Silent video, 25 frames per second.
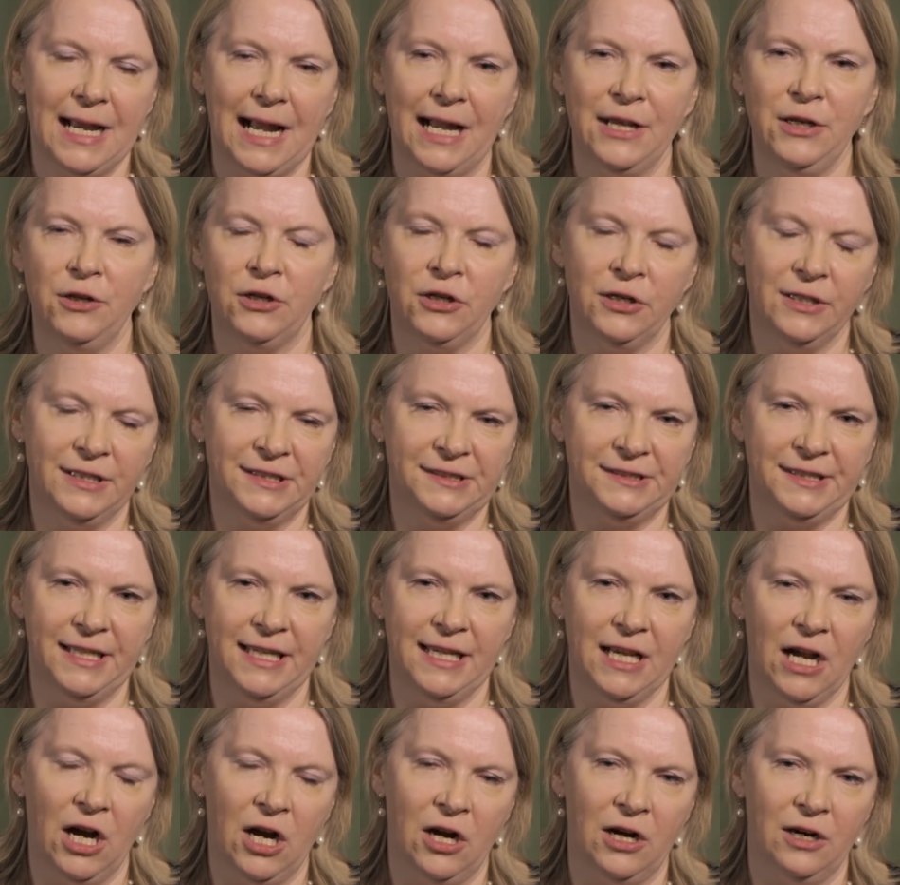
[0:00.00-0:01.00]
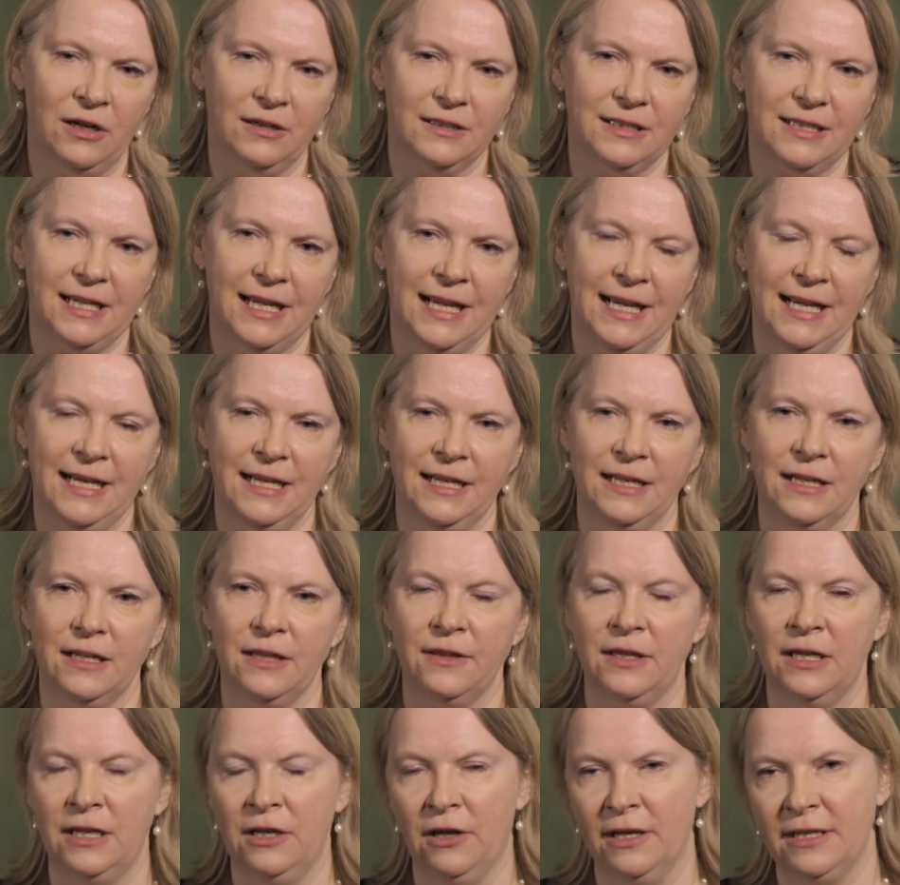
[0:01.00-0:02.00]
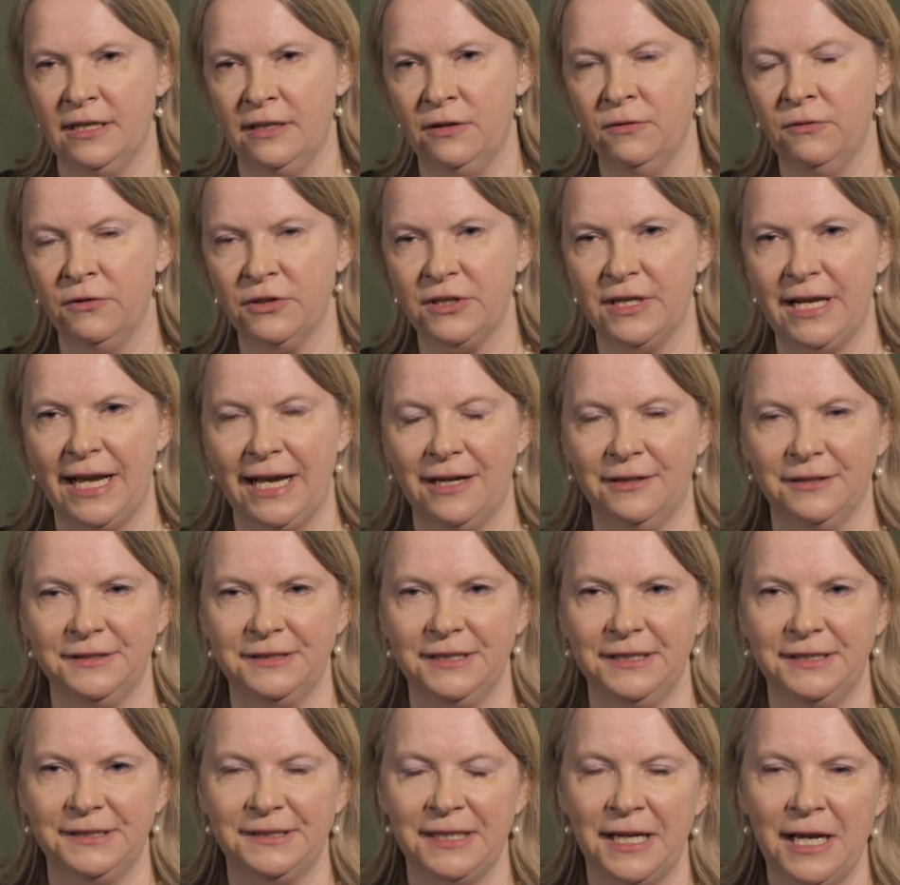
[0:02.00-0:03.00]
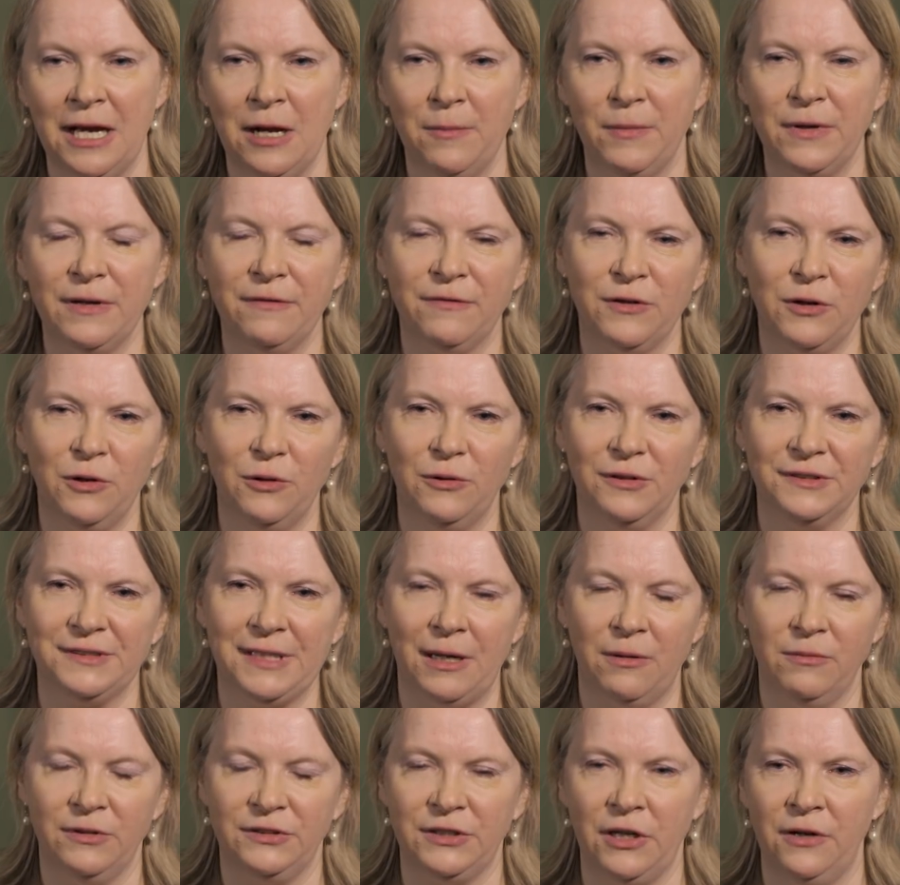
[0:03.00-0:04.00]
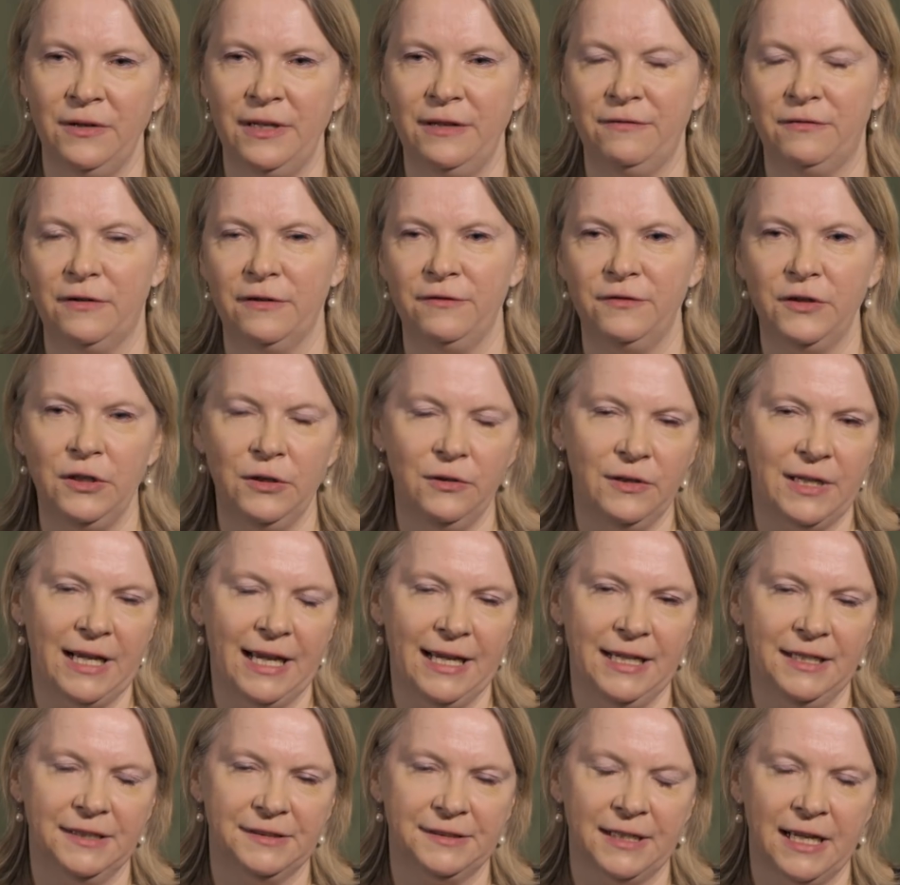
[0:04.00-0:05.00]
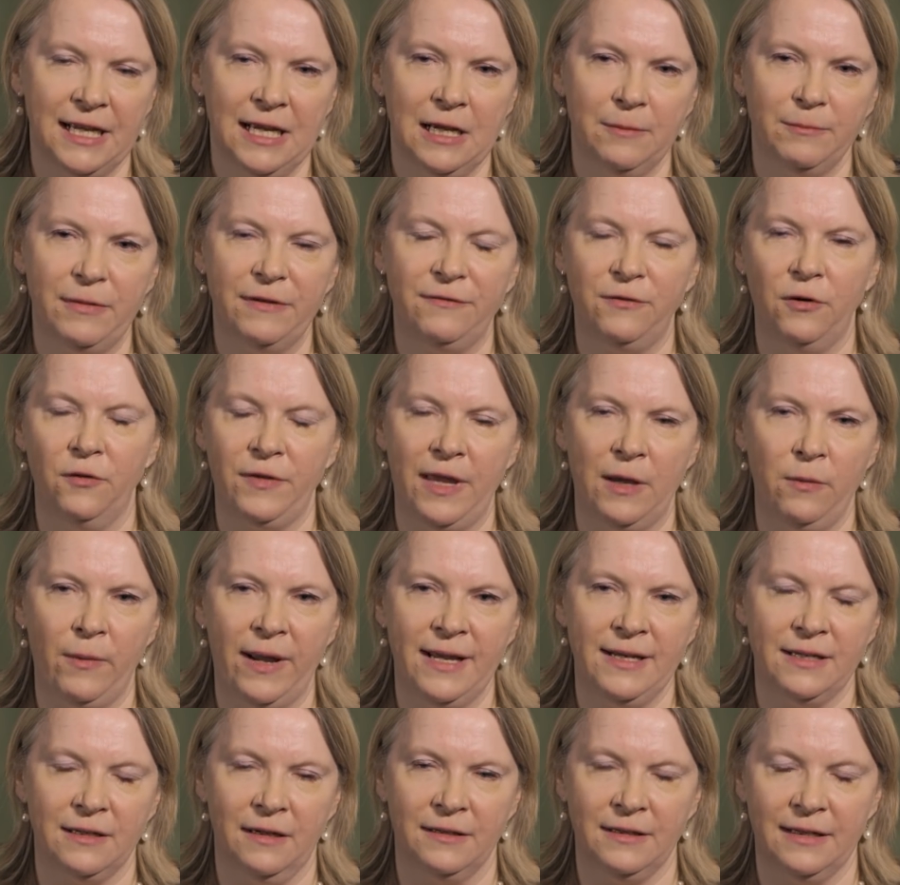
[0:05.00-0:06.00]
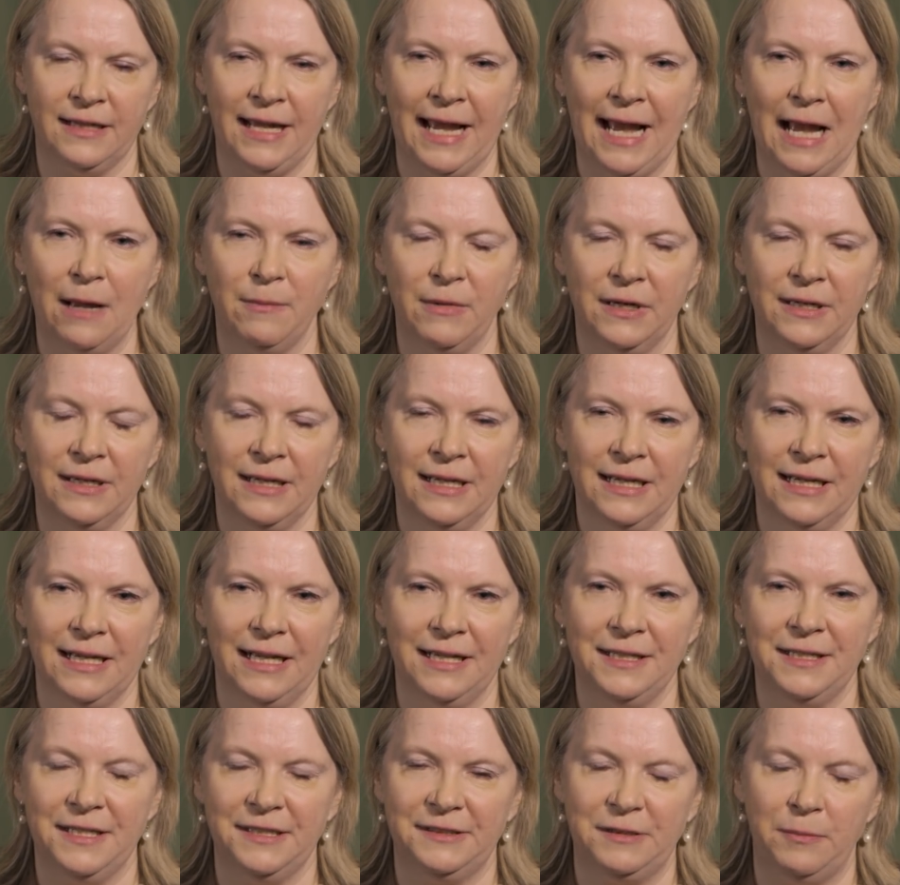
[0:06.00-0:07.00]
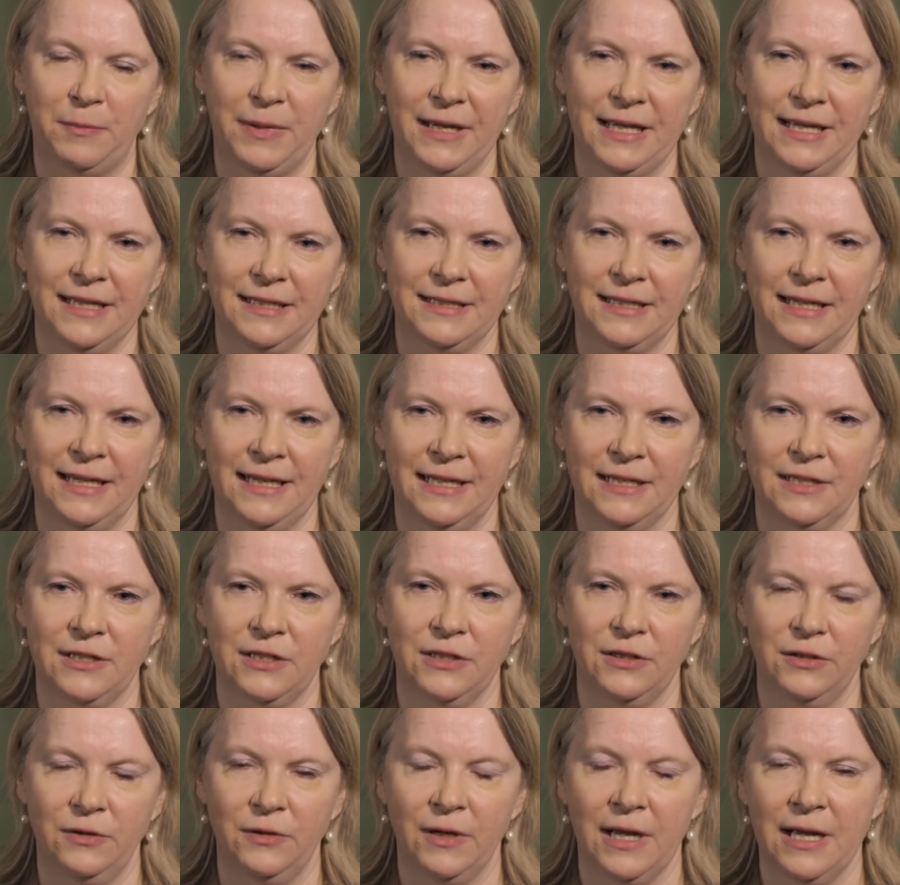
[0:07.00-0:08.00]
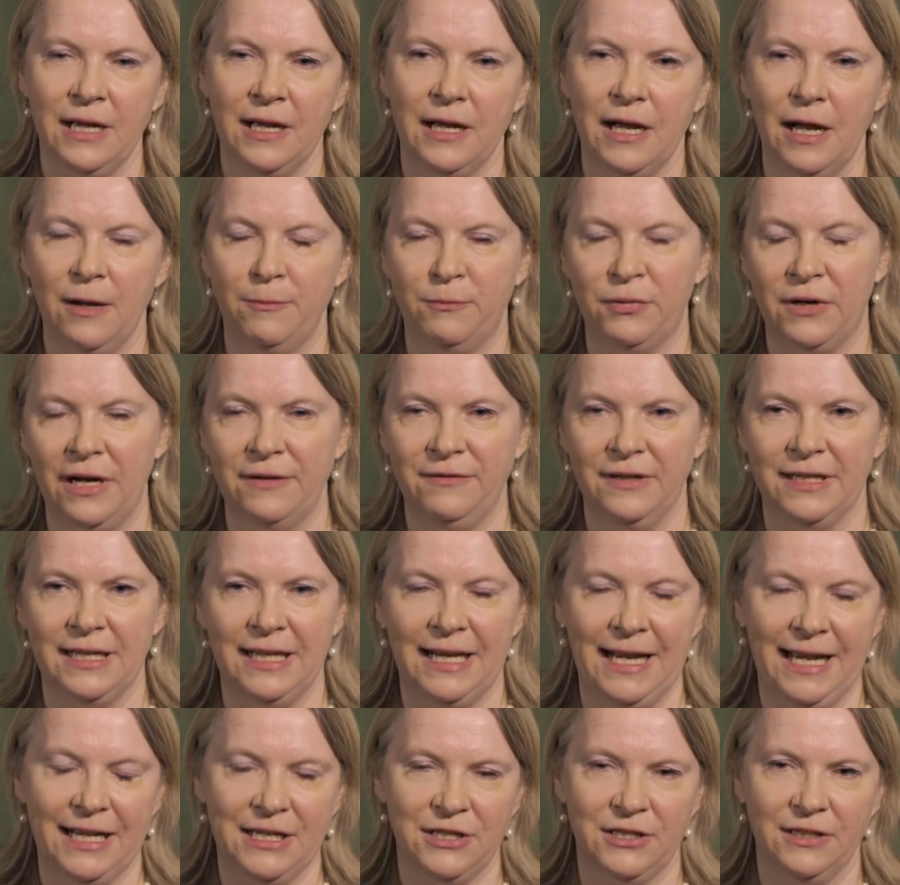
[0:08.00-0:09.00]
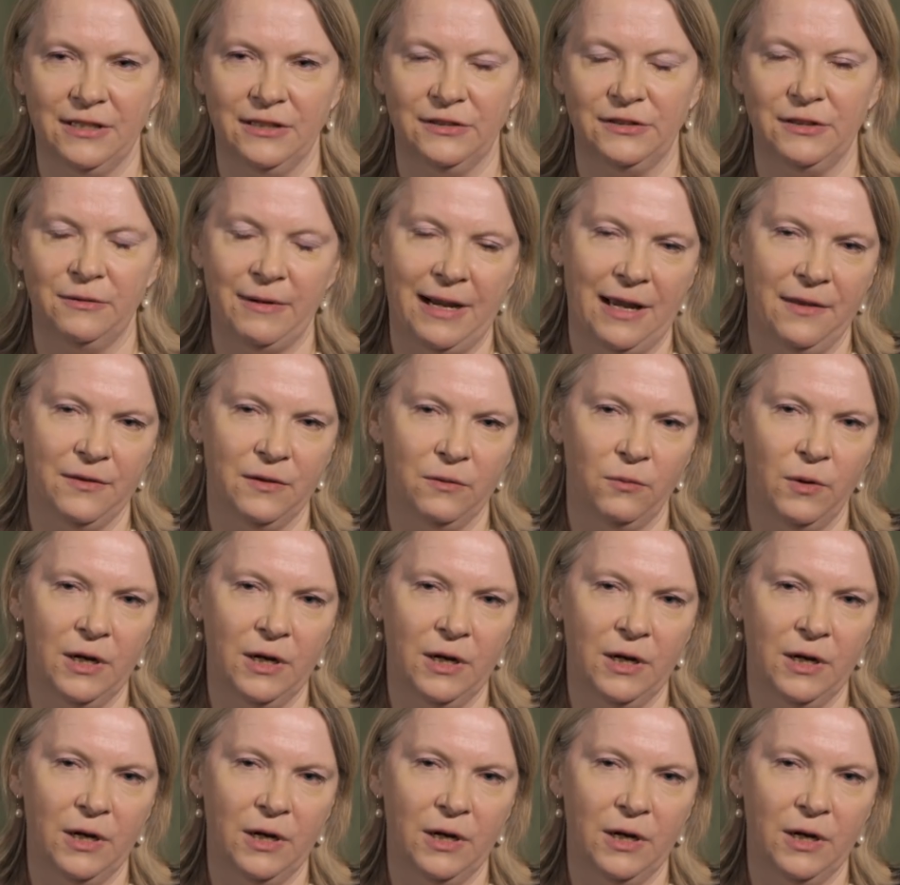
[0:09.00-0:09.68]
And you could see art in the London auction houses, but of course that was only for a few days before they went under the hammer and disappeared into private collections around the